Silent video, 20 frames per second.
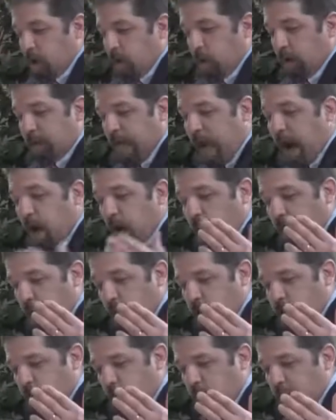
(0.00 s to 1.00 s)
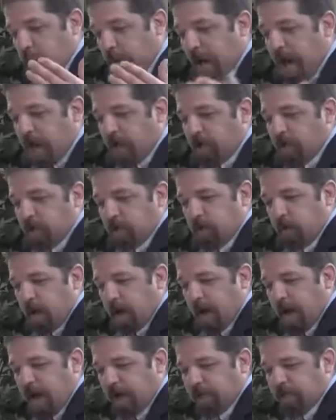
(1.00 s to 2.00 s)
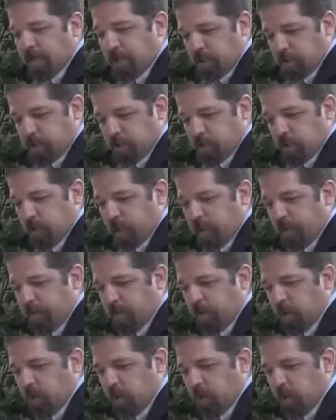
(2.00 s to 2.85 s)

Well, now turn back to Exodus 3.